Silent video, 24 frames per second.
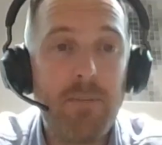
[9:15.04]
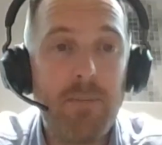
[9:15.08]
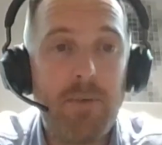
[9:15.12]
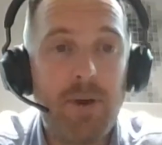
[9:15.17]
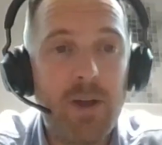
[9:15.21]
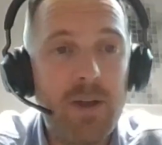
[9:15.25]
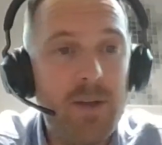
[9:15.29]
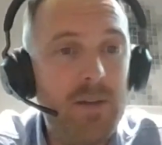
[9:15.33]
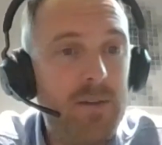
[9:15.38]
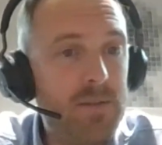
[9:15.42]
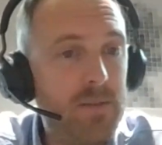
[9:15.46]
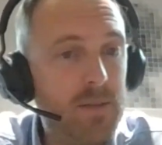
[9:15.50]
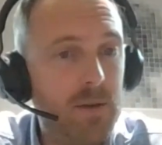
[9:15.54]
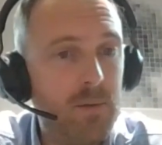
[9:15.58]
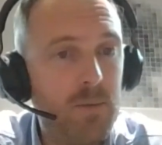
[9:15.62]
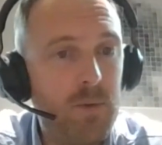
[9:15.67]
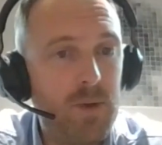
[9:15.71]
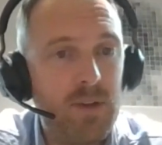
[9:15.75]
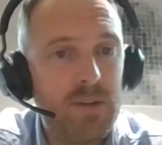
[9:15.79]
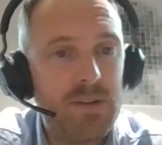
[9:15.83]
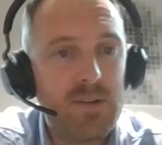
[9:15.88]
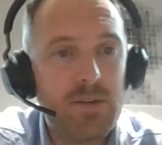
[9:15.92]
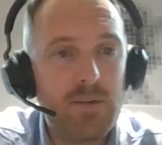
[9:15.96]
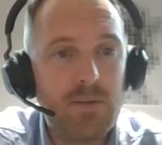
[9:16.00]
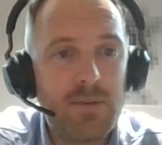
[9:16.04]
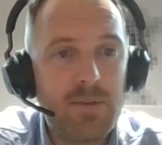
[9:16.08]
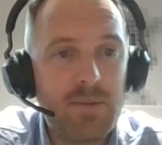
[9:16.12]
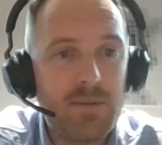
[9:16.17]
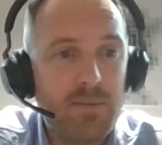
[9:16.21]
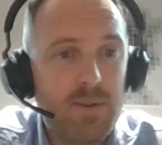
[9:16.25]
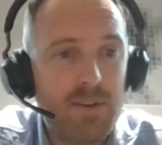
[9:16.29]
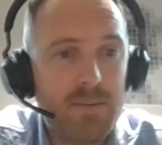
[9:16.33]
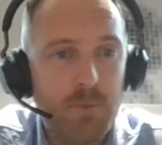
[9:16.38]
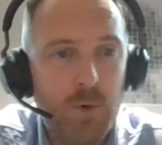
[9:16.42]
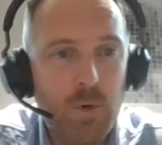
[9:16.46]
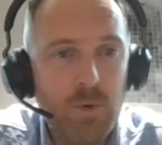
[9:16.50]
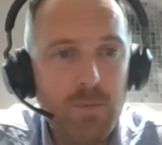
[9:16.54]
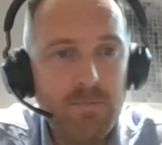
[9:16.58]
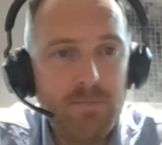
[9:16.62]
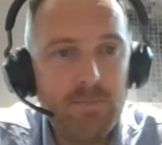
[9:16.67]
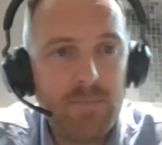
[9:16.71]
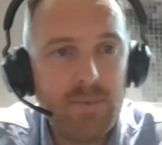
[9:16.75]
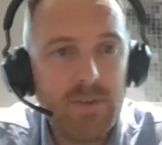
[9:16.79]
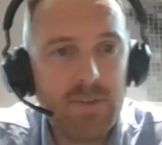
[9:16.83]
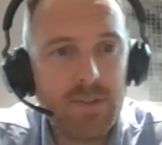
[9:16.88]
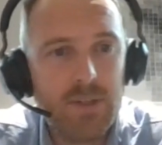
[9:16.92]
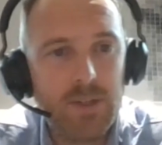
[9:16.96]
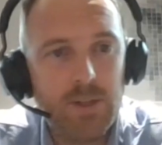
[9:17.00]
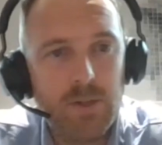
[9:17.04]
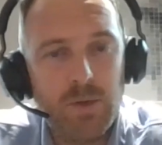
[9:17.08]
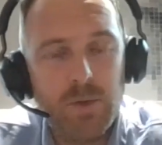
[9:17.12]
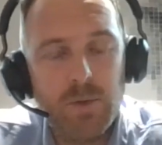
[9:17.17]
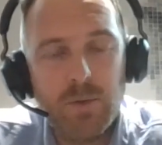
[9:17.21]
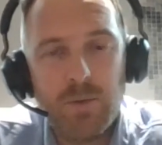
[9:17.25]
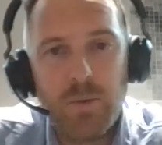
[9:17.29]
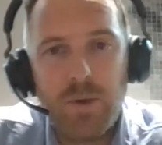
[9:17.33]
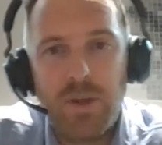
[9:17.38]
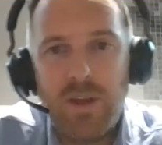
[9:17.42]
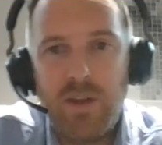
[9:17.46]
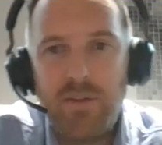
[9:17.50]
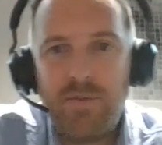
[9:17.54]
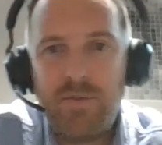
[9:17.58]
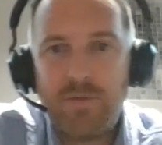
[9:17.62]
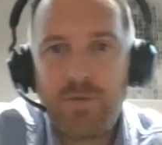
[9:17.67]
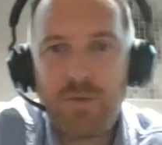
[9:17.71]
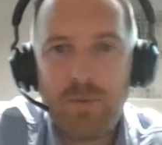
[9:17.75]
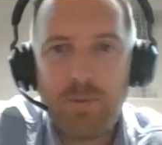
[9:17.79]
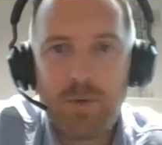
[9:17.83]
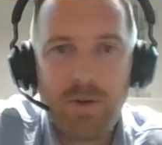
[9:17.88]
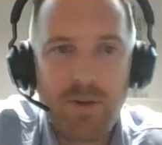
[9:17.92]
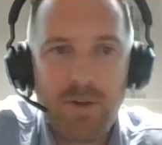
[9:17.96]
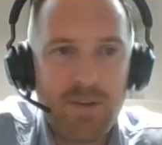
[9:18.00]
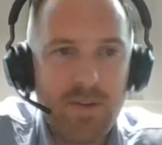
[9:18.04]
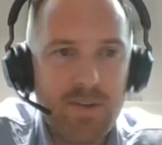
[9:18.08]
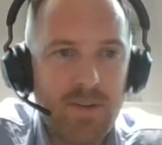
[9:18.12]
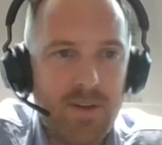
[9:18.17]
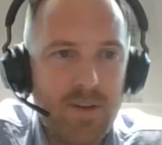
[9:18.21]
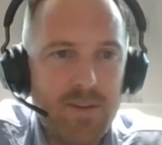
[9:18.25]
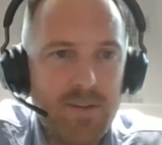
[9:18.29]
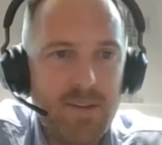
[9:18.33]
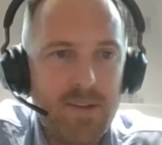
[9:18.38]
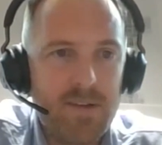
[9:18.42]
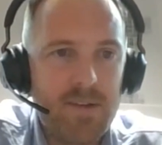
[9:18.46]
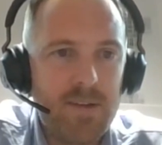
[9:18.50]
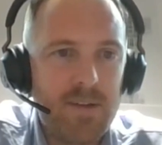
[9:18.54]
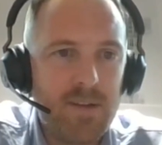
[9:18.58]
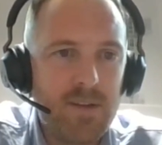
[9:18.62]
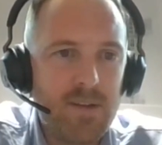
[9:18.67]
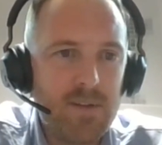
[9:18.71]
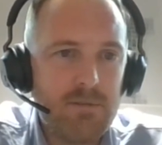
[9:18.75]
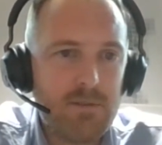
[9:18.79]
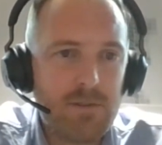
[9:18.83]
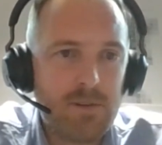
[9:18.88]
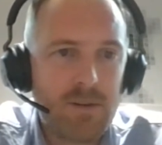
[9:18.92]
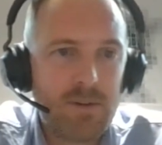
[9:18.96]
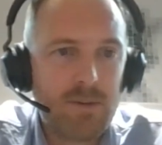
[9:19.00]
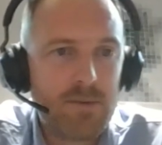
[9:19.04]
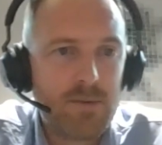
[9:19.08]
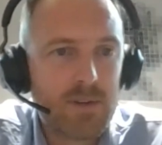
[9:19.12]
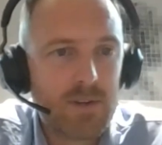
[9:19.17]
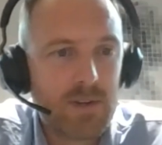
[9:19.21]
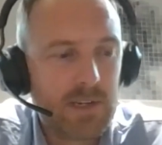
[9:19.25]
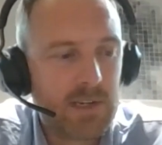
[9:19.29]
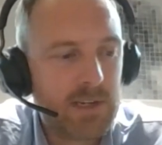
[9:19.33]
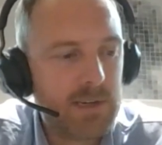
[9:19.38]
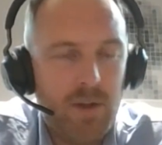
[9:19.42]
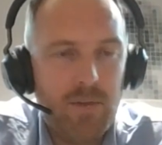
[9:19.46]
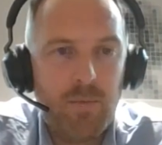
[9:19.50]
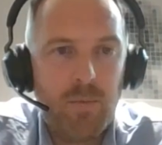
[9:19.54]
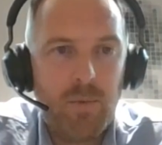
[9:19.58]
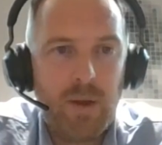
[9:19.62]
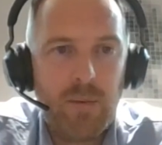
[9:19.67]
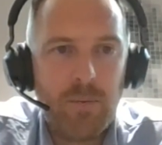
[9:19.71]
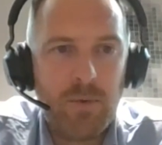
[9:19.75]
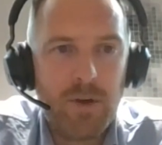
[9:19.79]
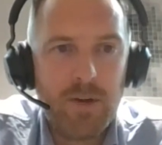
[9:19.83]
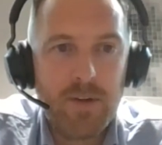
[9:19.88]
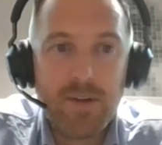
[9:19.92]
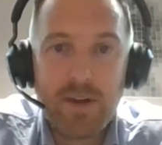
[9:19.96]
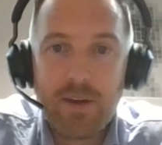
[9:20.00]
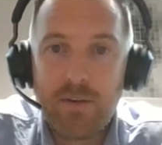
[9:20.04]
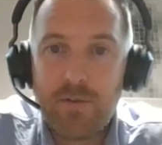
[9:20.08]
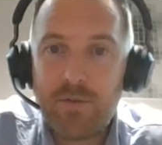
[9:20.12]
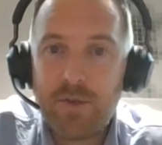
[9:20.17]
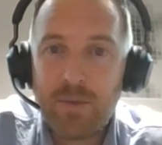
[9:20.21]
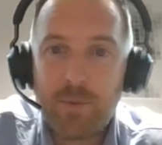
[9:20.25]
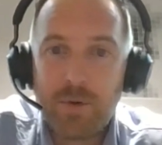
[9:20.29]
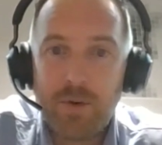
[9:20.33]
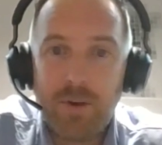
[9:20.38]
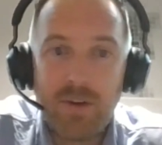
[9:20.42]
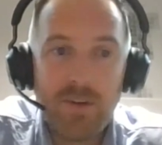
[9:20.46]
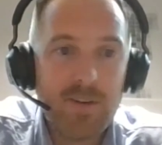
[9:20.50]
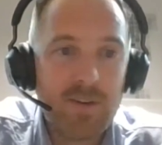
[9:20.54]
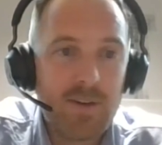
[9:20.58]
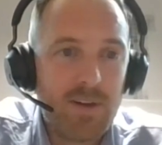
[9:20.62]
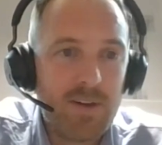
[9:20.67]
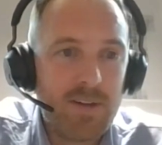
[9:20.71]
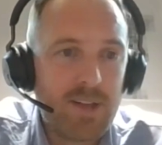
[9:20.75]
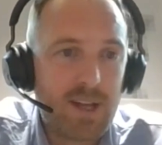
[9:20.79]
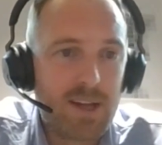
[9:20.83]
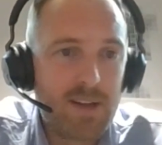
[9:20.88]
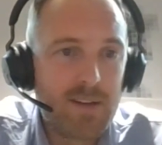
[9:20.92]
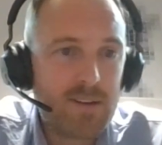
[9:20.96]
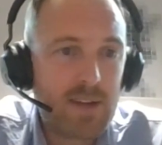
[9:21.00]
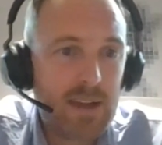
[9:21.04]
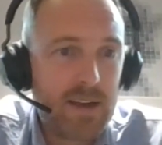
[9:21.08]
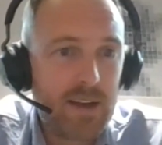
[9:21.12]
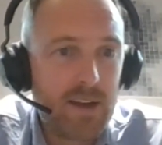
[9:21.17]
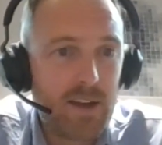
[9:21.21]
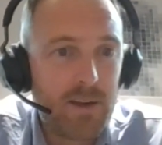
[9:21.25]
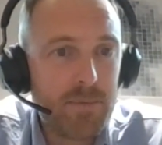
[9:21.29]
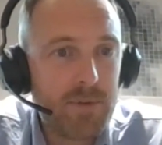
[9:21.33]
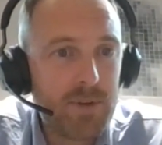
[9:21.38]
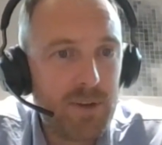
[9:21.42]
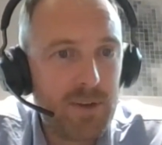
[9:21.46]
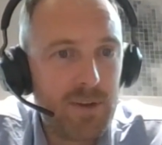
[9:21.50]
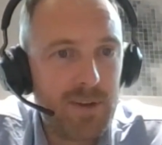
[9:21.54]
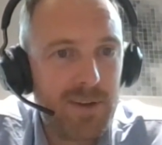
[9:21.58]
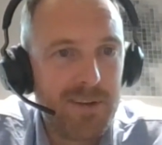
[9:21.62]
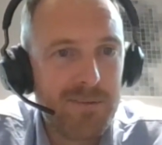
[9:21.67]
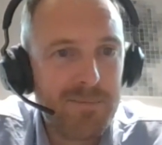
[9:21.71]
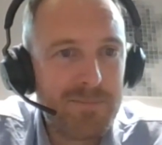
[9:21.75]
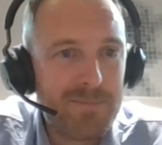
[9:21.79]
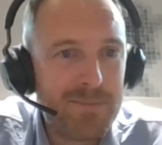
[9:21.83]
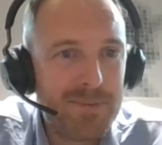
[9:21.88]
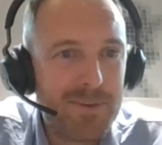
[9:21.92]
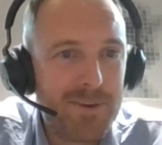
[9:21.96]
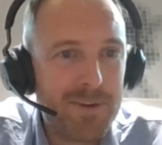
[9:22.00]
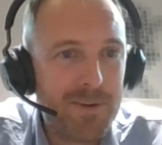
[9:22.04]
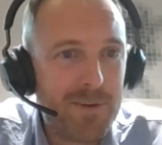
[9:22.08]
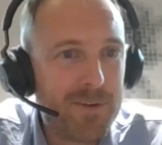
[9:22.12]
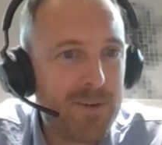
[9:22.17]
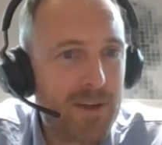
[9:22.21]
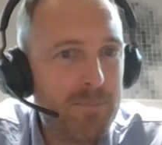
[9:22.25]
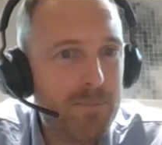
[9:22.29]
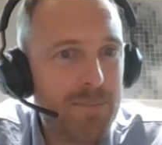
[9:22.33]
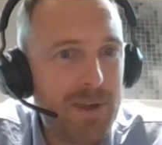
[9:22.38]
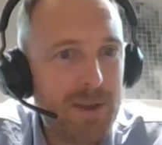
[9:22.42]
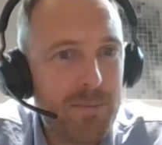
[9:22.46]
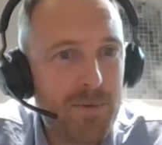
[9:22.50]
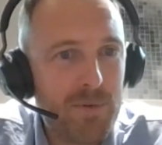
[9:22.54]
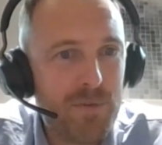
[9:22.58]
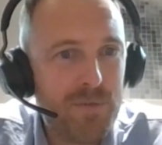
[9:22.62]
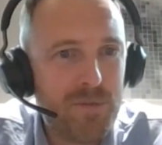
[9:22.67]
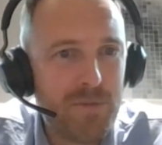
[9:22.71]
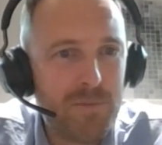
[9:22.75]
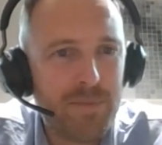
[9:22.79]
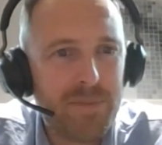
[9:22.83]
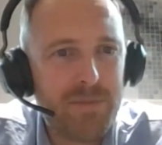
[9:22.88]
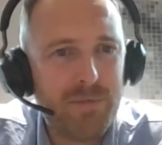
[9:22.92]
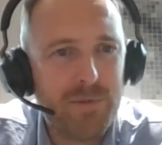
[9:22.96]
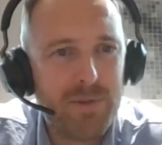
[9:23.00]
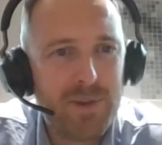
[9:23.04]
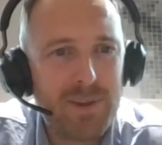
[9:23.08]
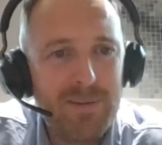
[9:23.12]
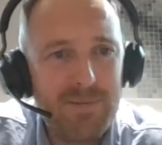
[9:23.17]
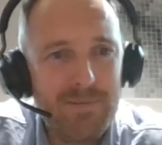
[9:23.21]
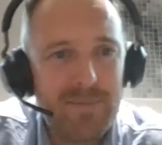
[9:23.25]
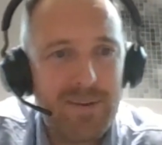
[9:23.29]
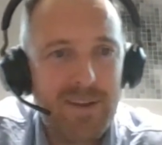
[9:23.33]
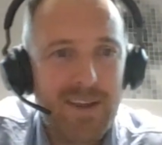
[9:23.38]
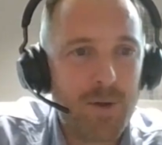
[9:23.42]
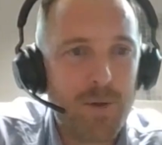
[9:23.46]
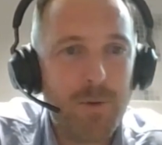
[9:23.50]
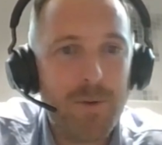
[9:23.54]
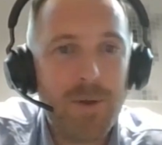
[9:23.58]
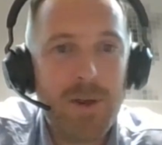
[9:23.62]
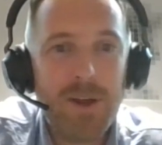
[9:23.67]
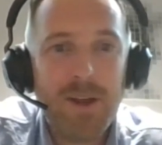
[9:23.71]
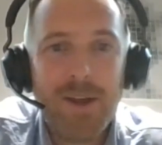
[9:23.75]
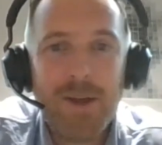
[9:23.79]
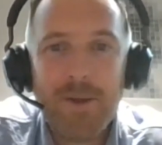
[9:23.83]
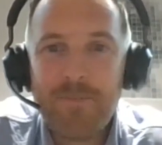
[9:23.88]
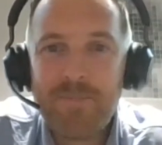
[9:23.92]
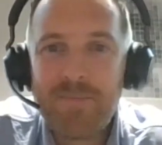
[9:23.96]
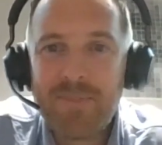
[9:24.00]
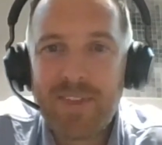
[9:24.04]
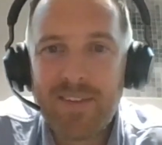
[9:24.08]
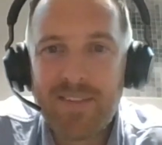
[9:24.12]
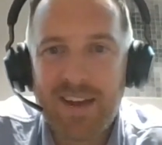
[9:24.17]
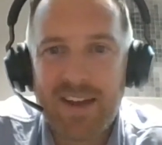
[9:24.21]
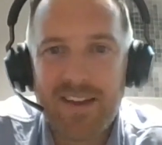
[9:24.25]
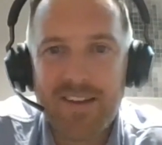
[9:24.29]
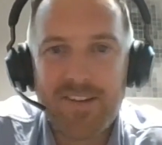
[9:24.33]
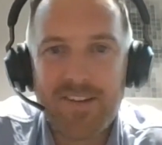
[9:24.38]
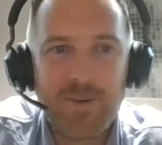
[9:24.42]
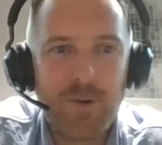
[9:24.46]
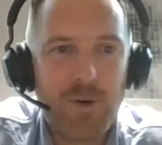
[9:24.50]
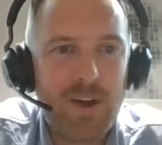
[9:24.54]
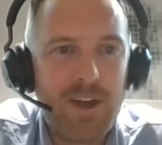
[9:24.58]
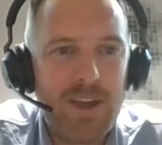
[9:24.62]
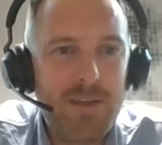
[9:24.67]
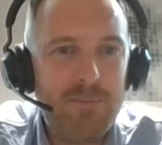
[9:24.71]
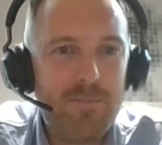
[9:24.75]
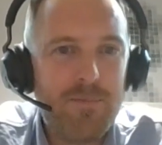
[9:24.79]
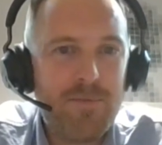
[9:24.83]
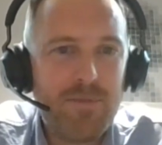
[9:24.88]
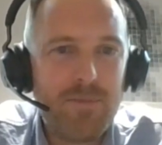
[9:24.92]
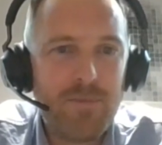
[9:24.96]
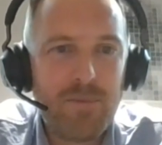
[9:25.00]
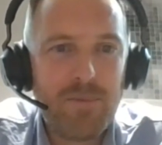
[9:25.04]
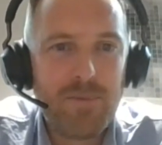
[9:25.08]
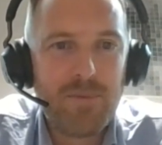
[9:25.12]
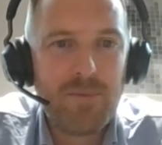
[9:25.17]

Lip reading: bear in mind that we are still small. So we've tripled in size this year. But when I say tripled in size, that's getting up to, 9 or 10 people from 3. So that's not a...